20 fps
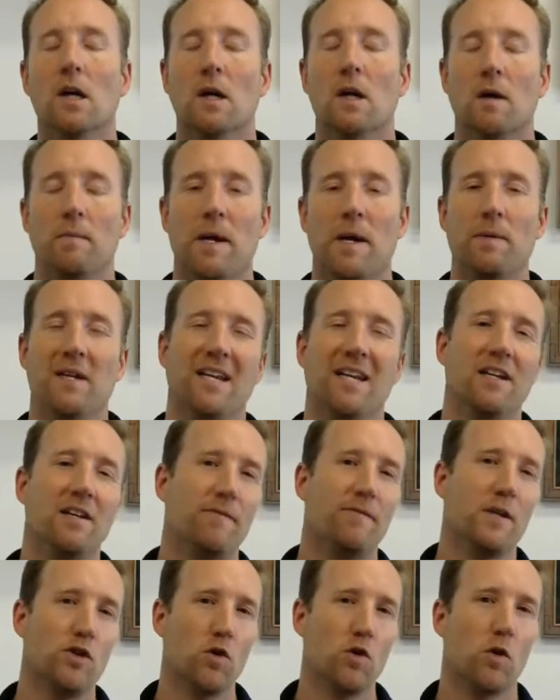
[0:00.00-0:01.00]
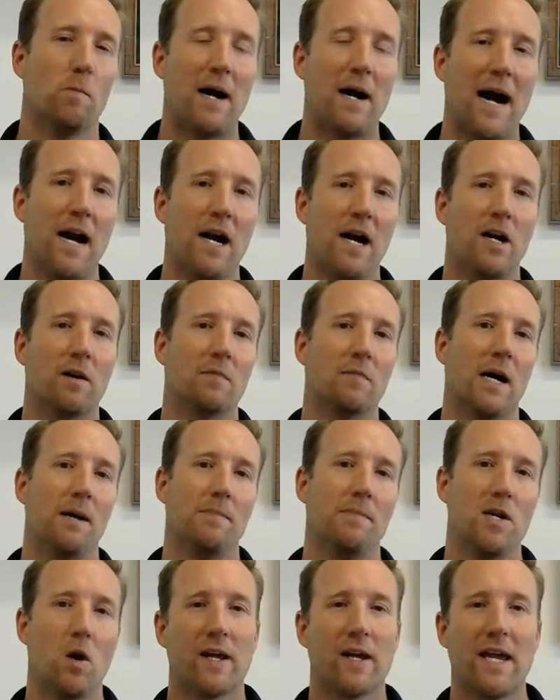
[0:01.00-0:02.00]
maybe an individual buyer might
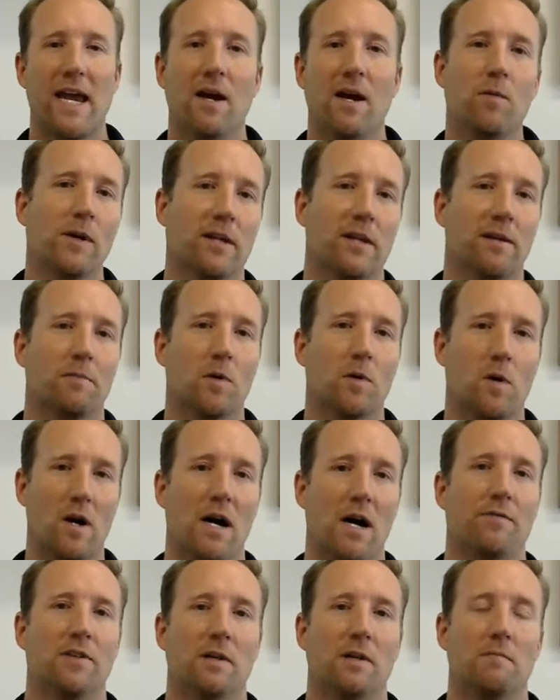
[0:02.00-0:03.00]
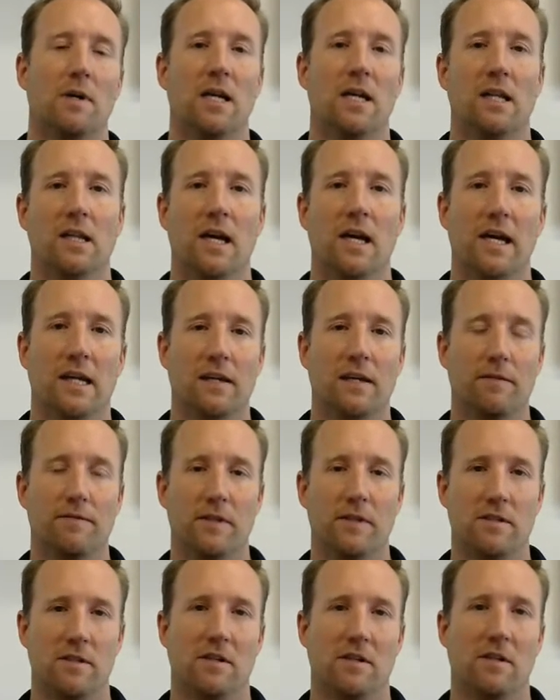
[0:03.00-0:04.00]
be okay with it more often but like if
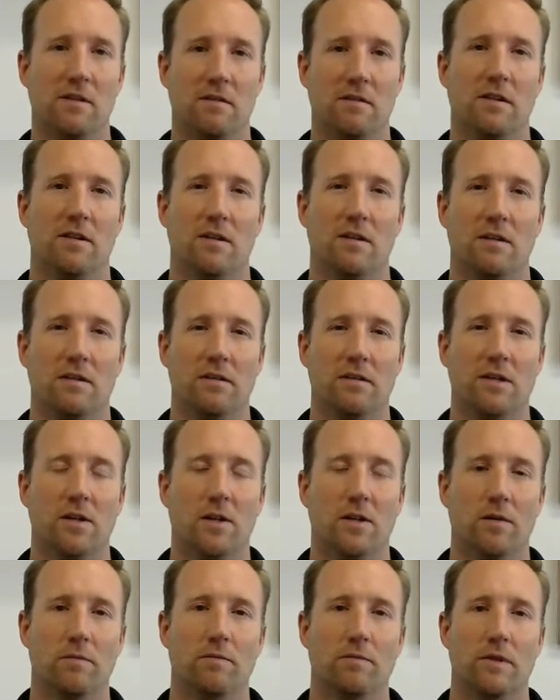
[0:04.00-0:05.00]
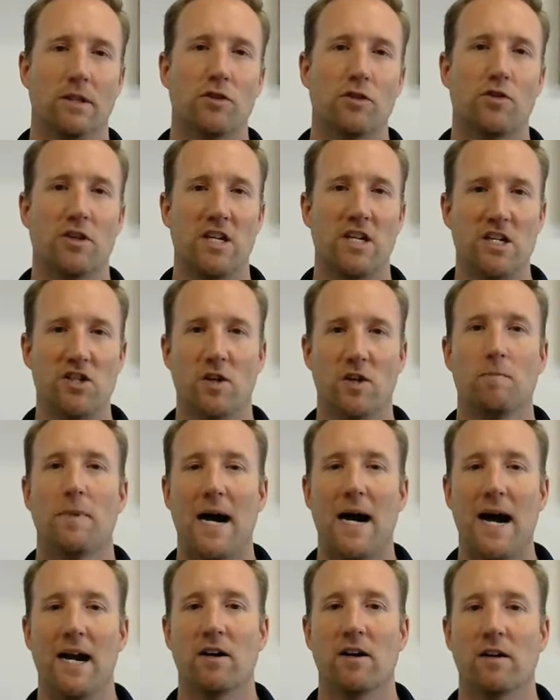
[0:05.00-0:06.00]
it's a, a you know a strategic
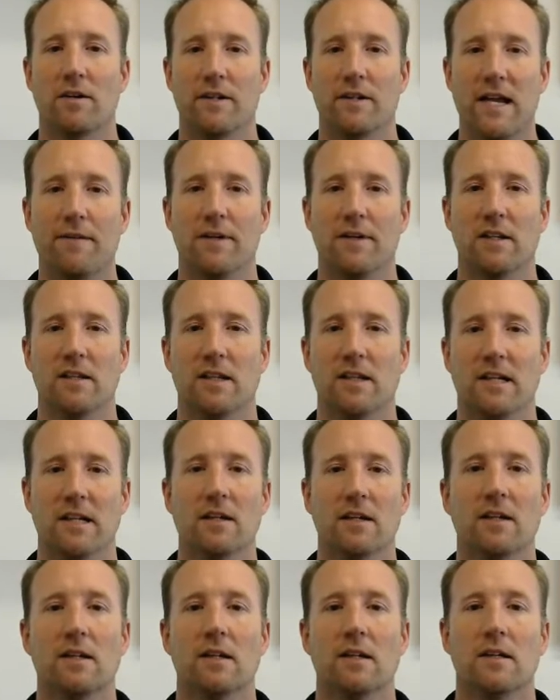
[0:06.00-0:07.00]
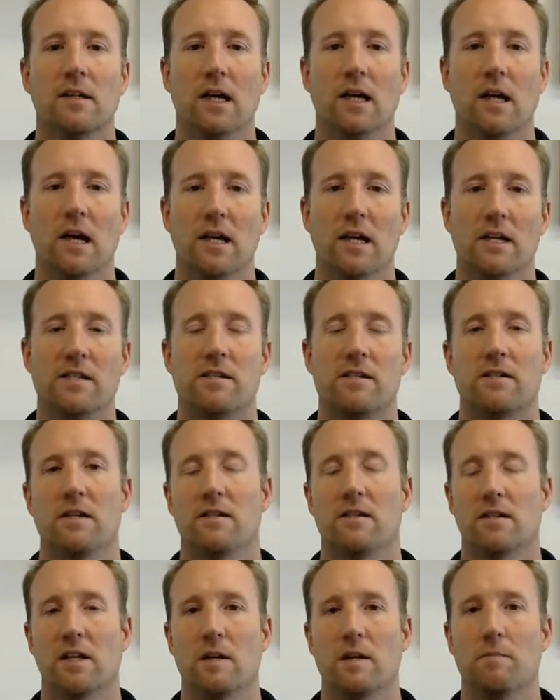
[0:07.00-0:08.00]
buyer definitely uh, it's
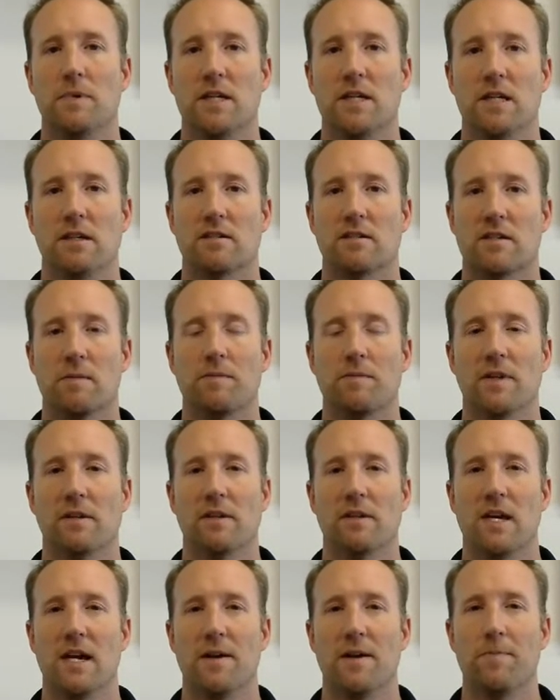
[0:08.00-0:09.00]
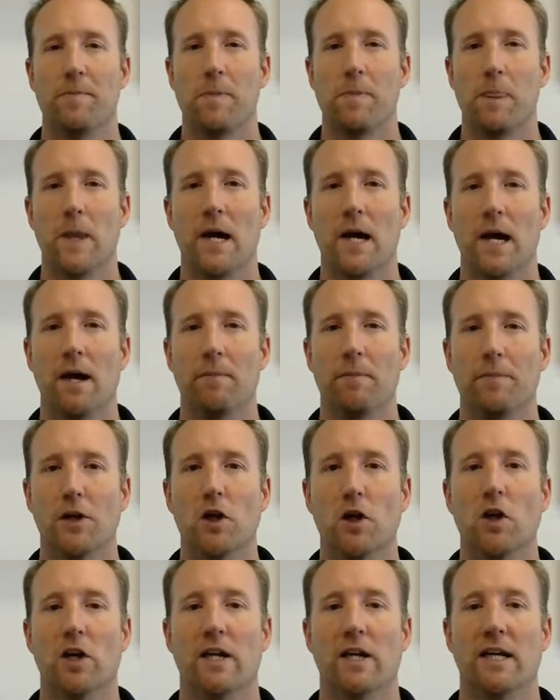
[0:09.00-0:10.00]
it's going to be something that um,
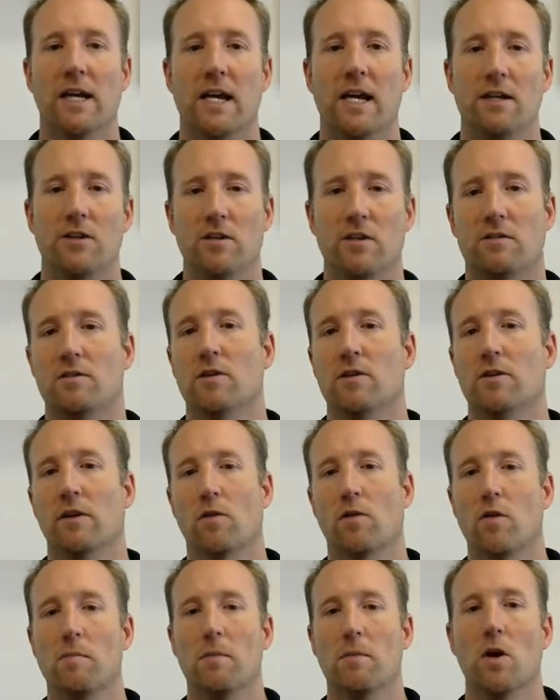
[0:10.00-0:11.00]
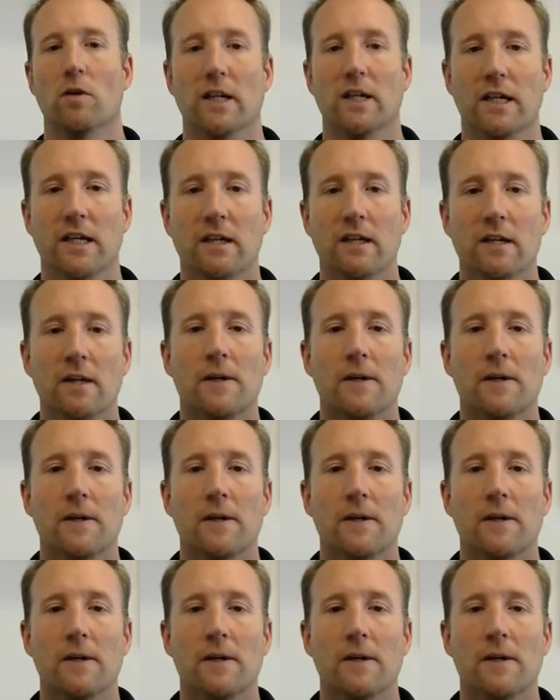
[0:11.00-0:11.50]
they're looking at just doing it remotely.